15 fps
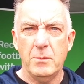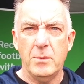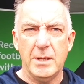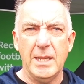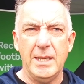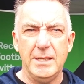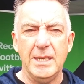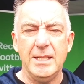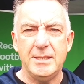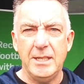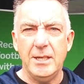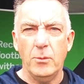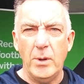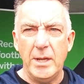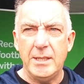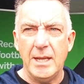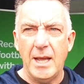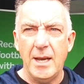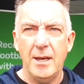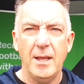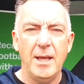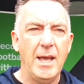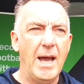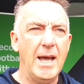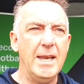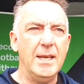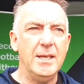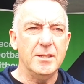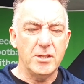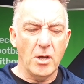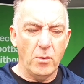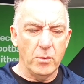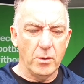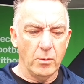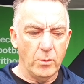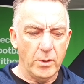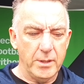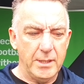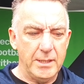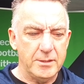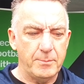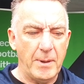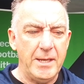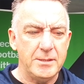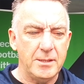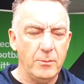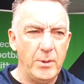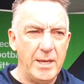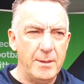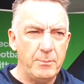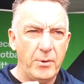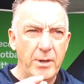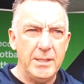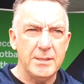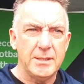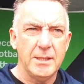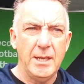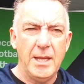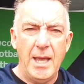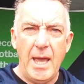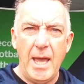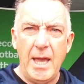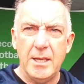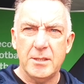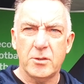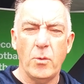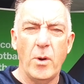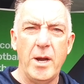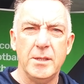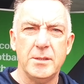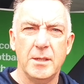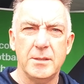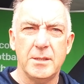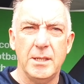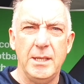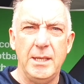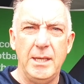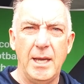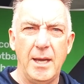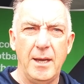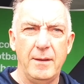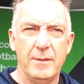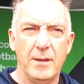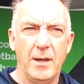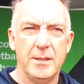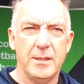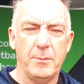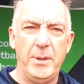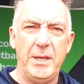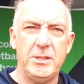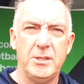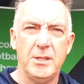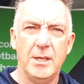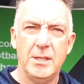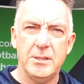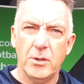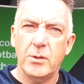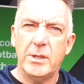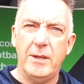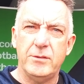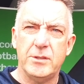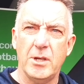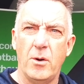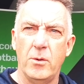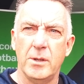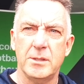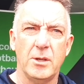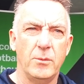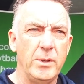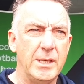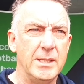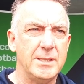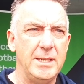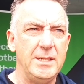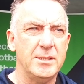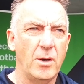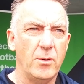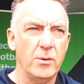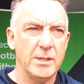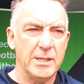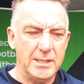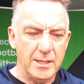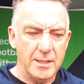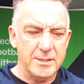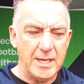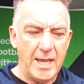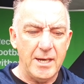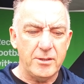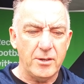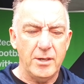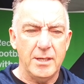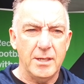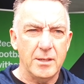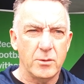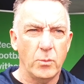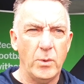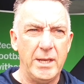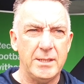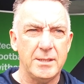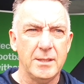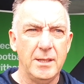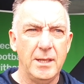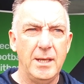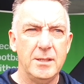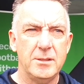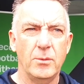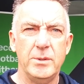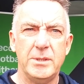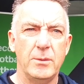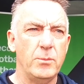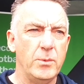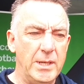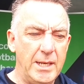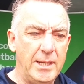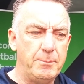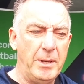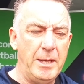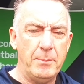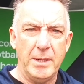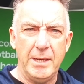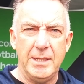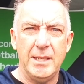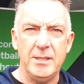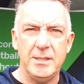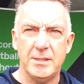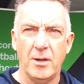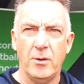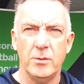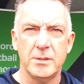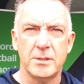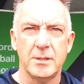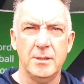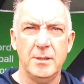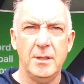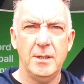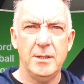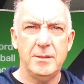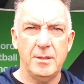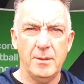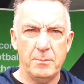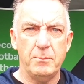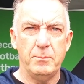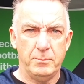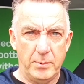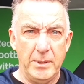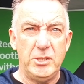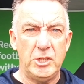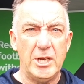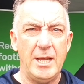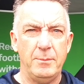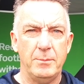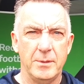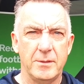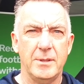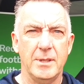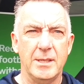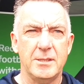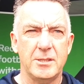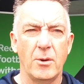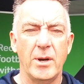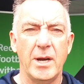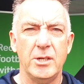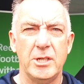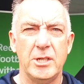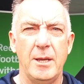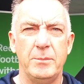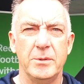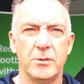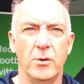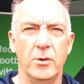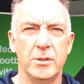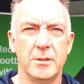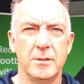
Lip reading: they see the width then, and then the zonal one is basically we imprint squares onto the pitch, so it gives zonal, so we can see zonals in the centre and in the width. So we said we need people in these zones to be shaped, so our shape is good.